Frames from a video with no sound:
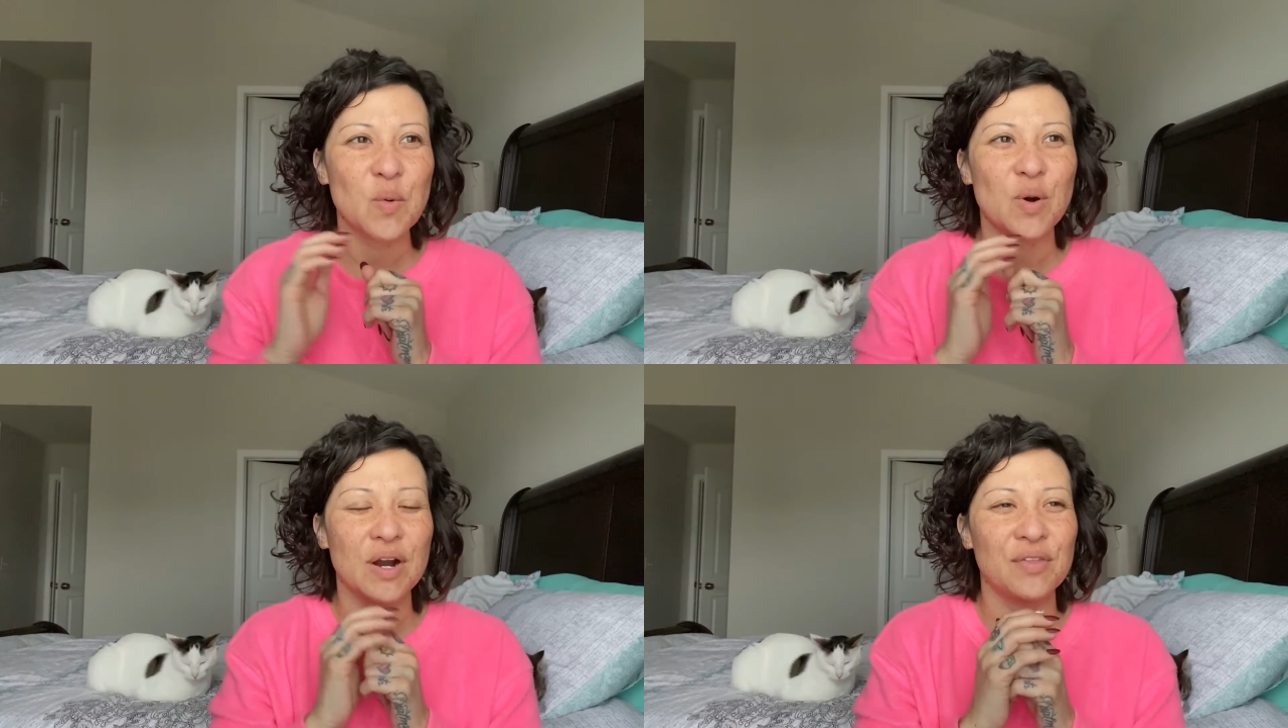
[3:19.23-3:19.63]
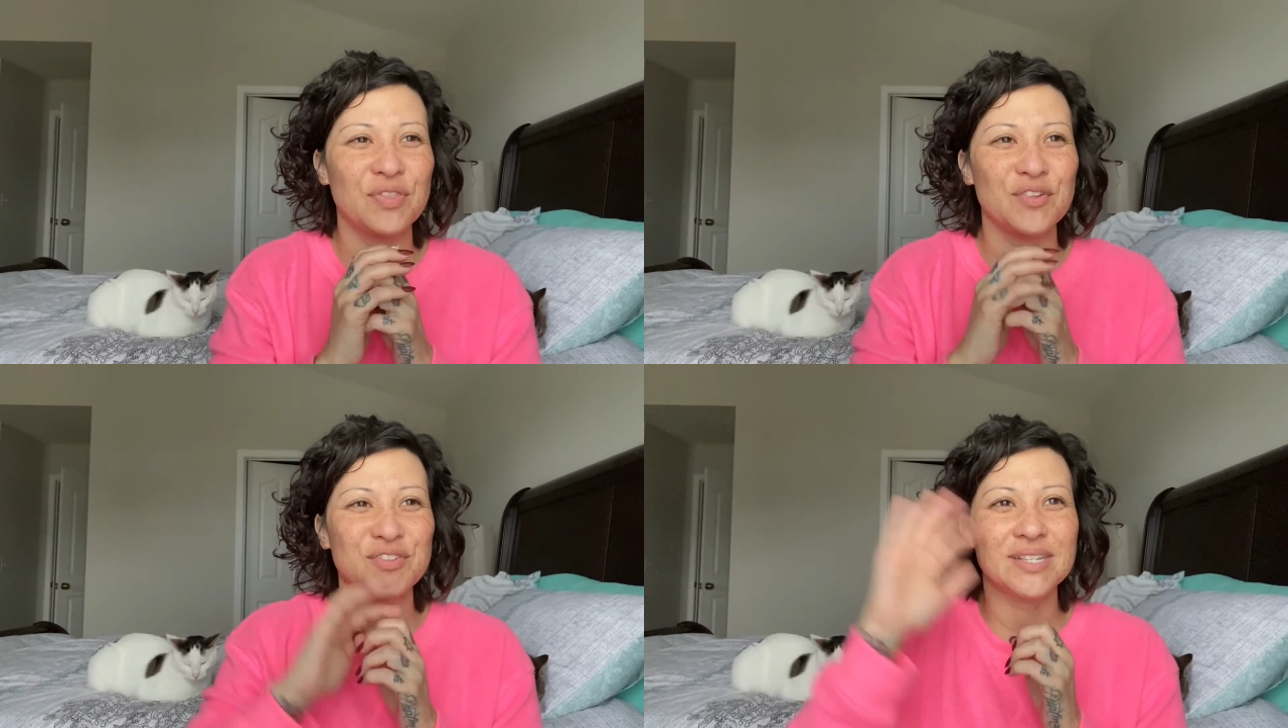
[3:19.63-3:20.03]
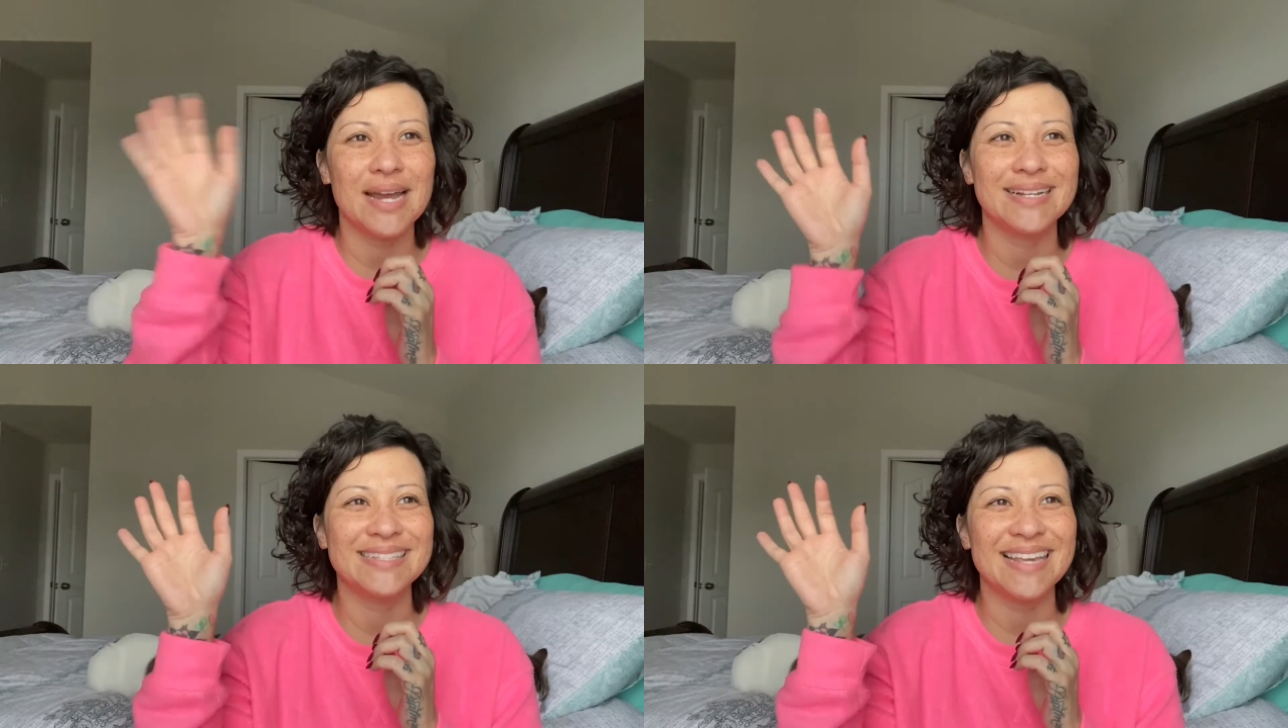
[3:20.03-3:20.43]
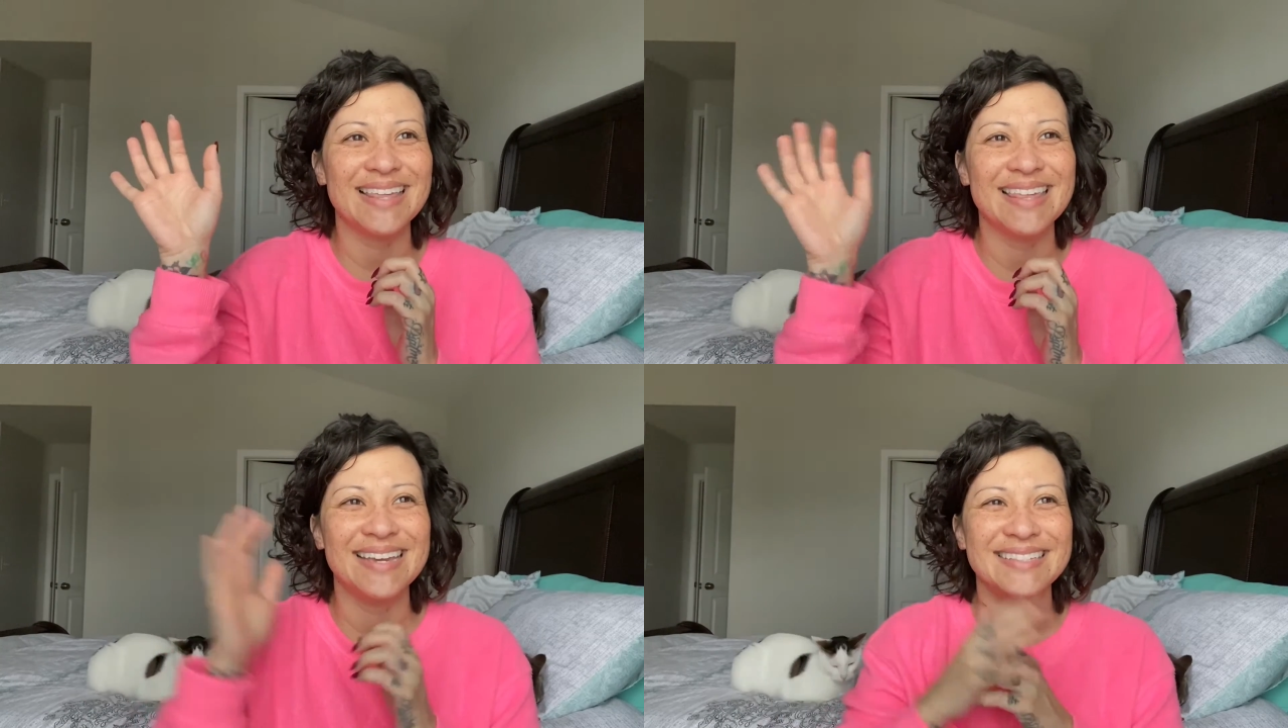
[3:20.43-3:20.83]
or they'll just kind of say
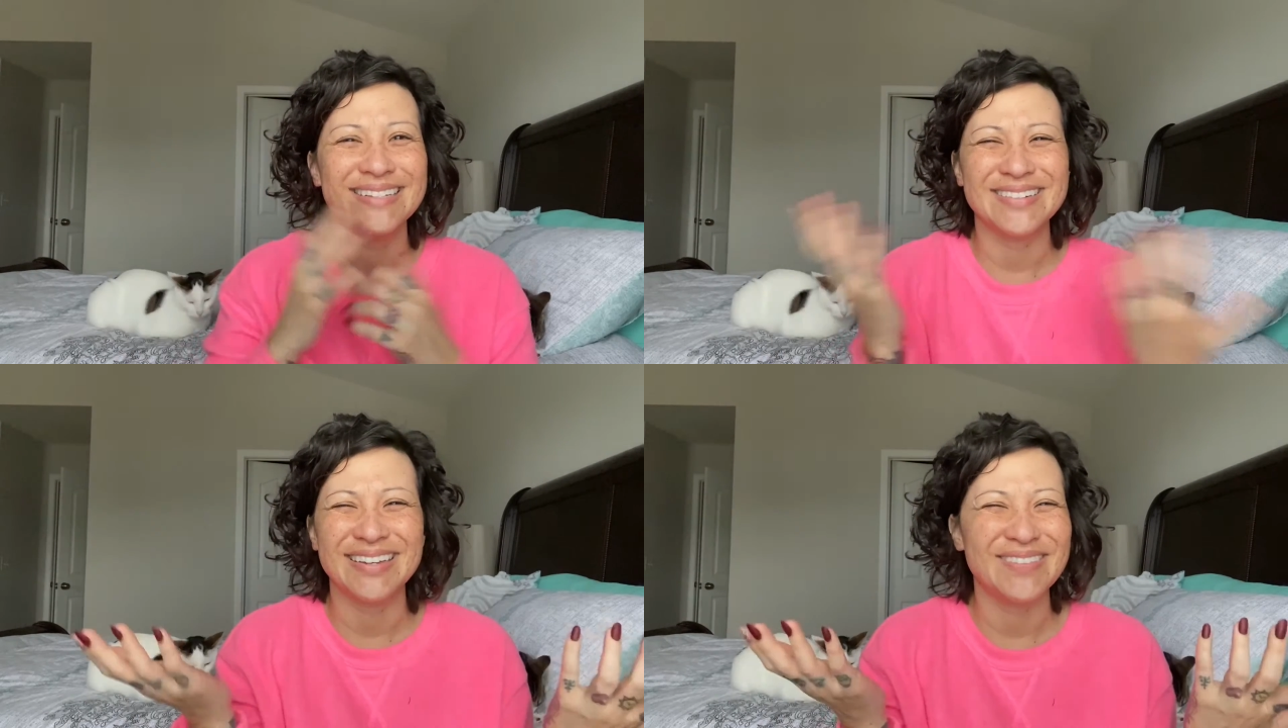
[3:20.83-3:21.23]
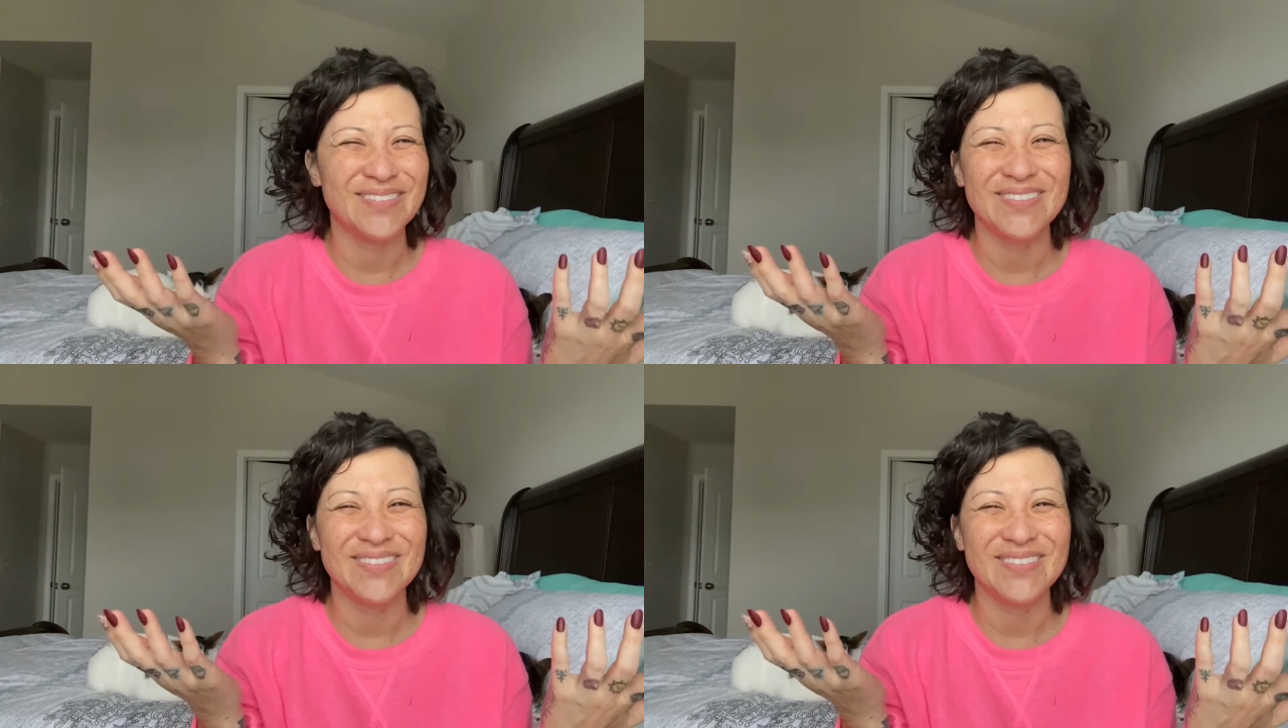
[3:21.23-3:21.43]
things that are like